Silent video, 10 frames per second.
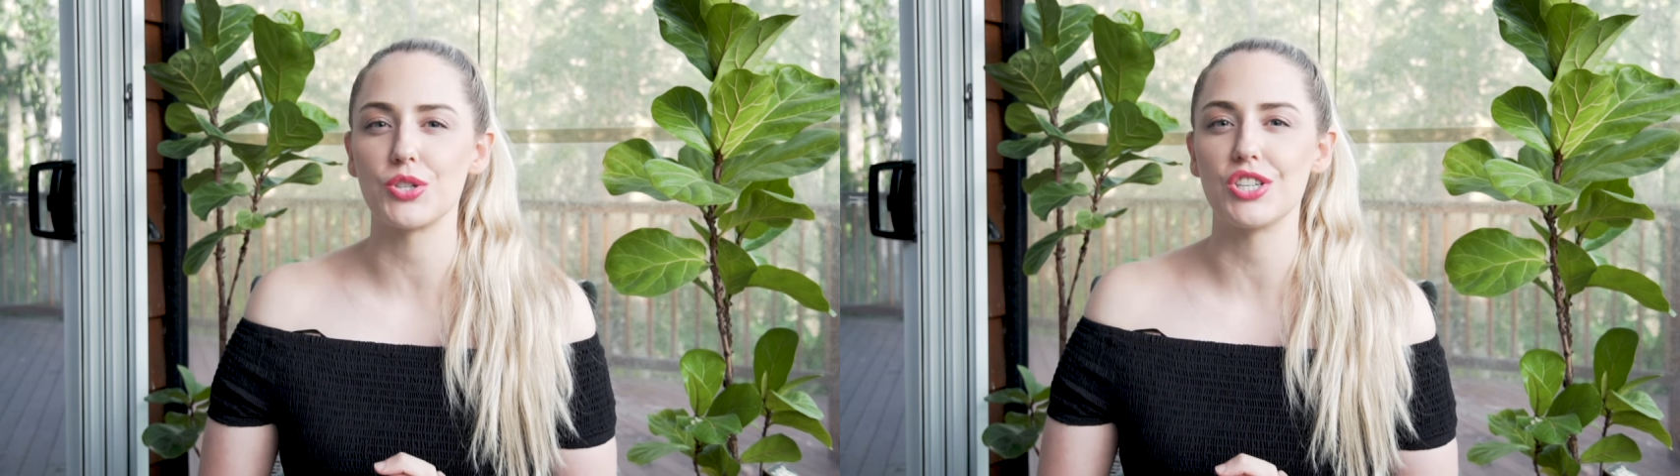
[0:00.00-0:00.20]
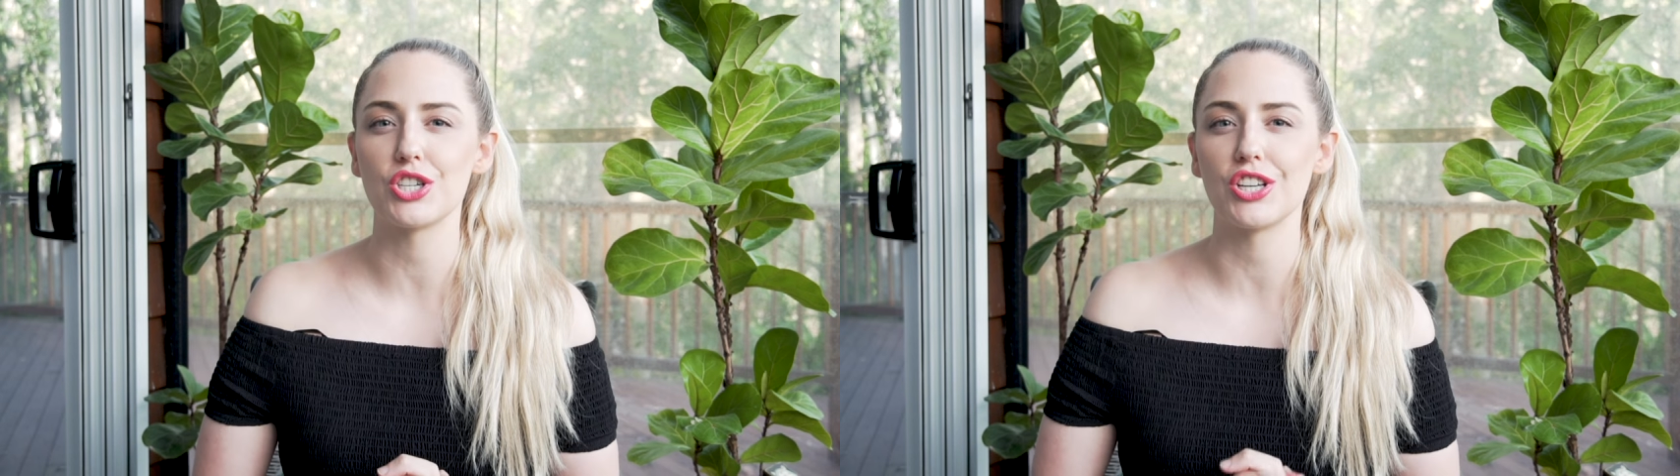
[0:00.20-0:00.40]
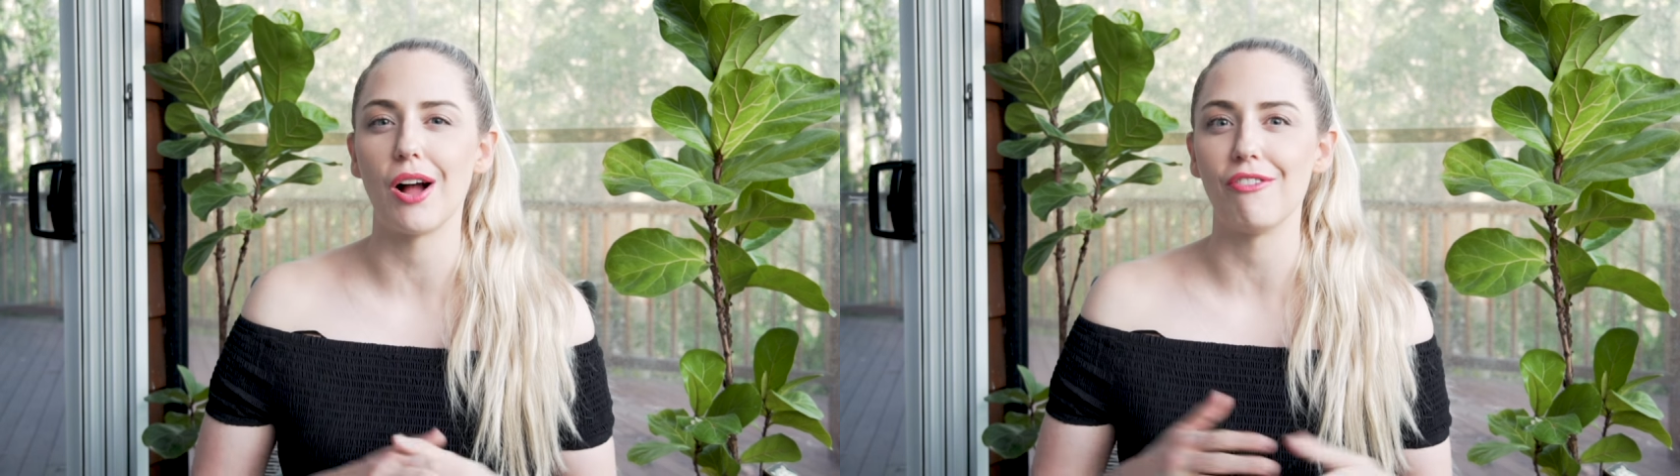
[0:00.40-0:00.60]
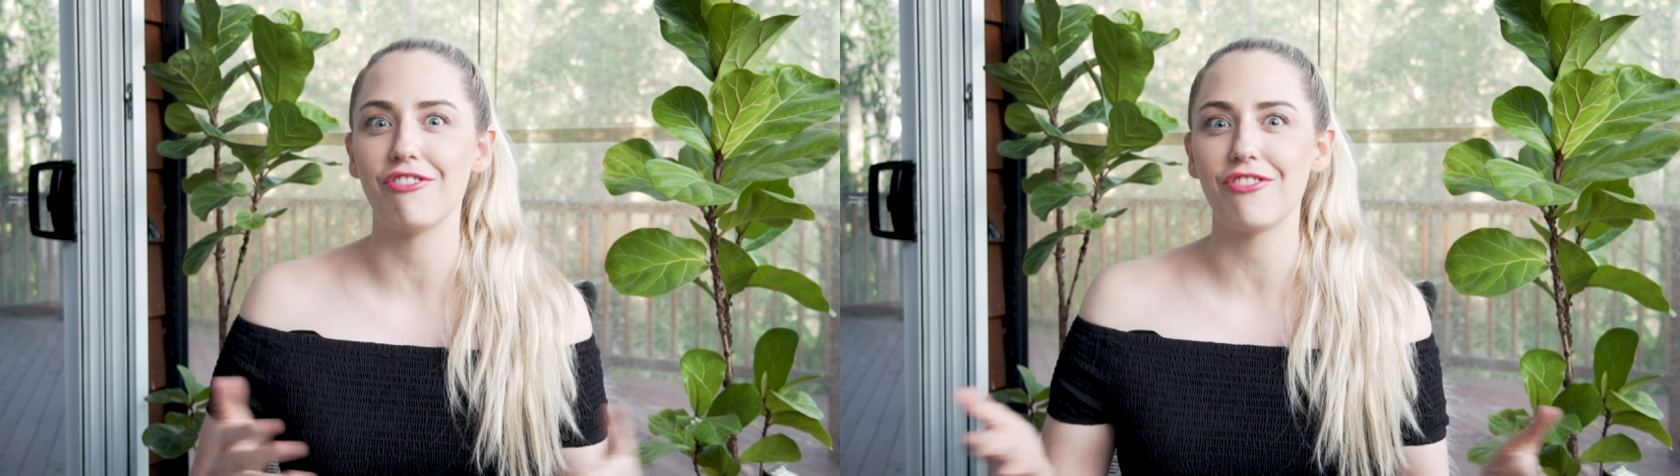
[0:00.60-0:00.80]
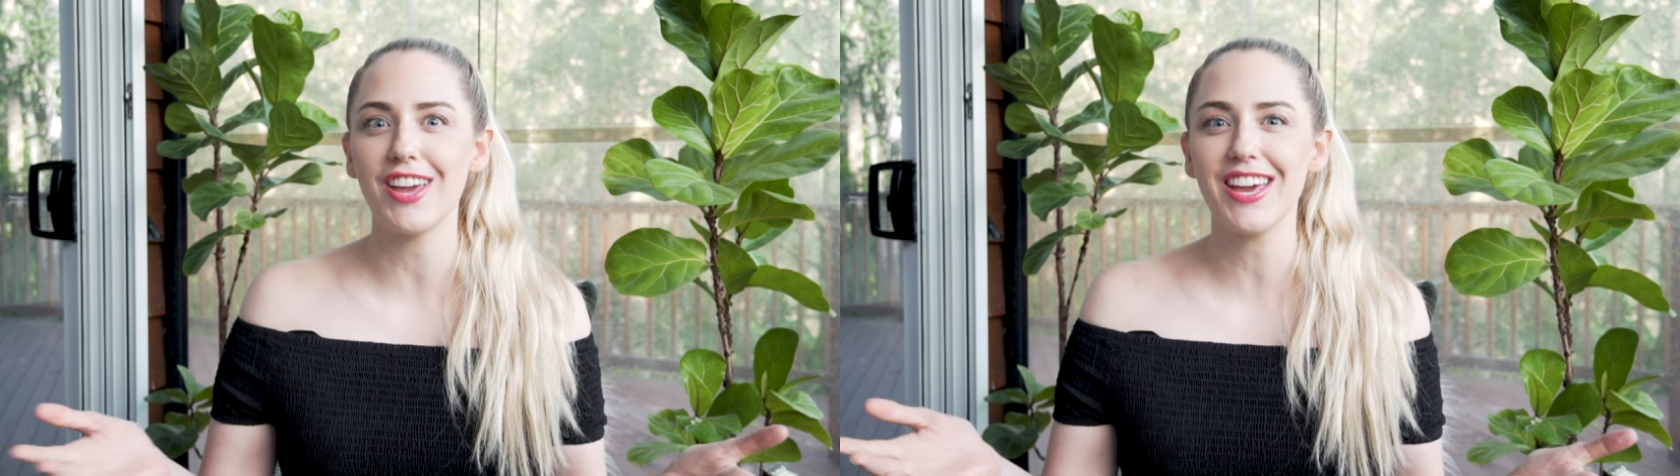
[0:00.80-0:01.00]
tradition
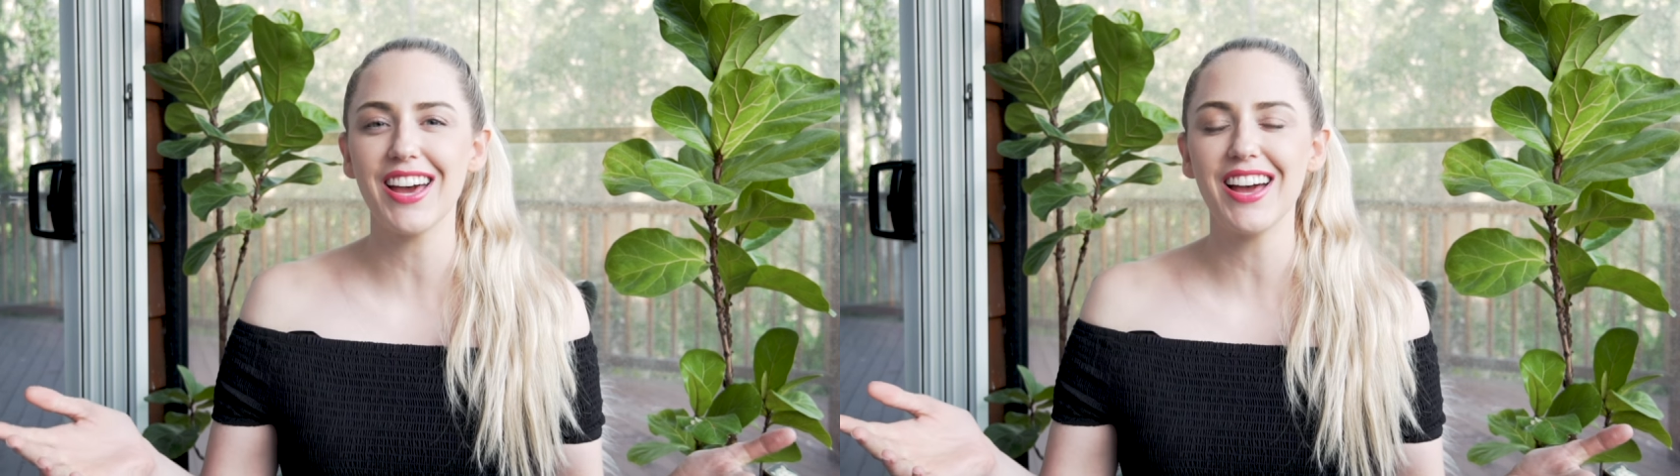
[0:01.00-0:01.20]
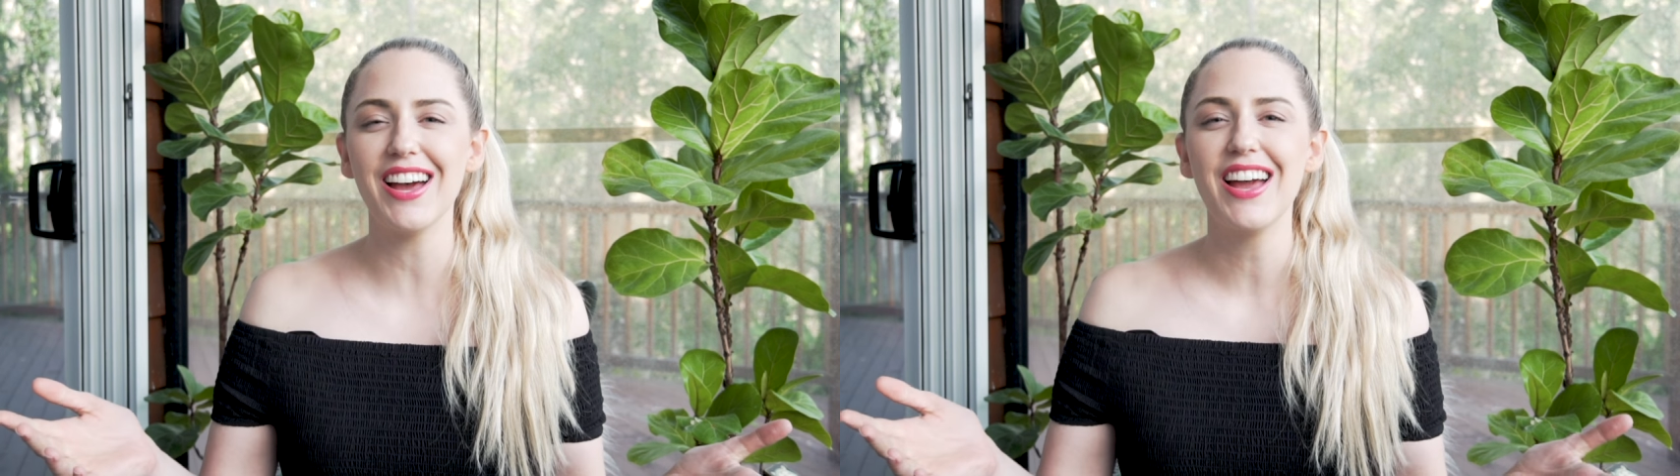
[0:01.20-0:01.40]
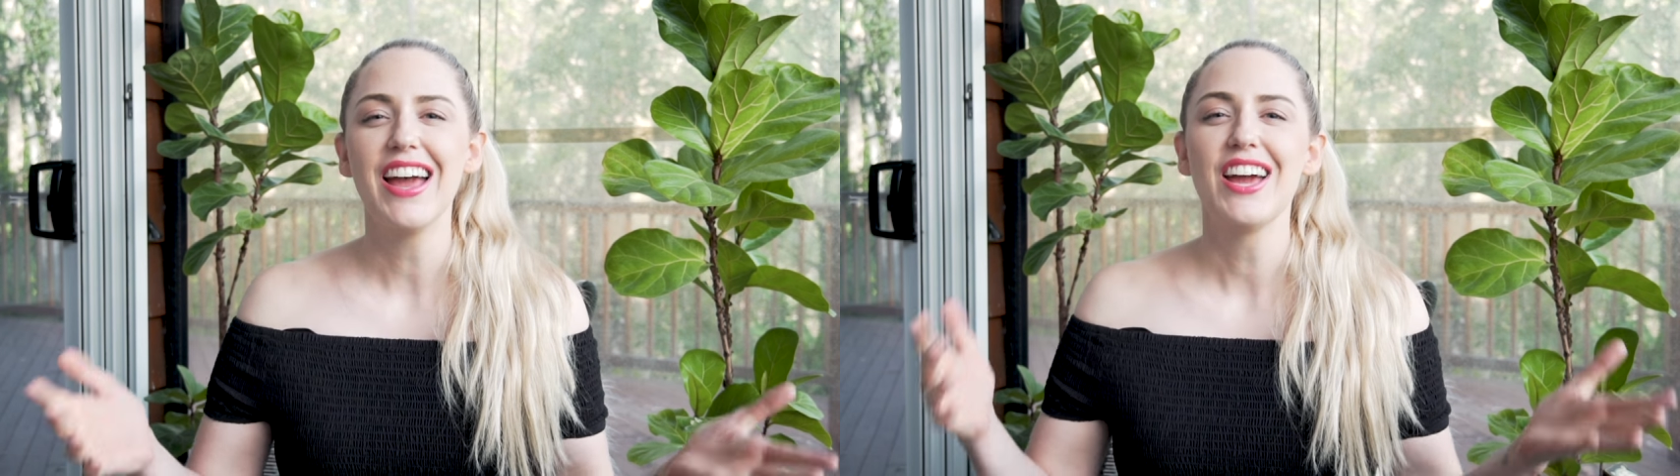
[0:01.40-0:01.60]
of fika,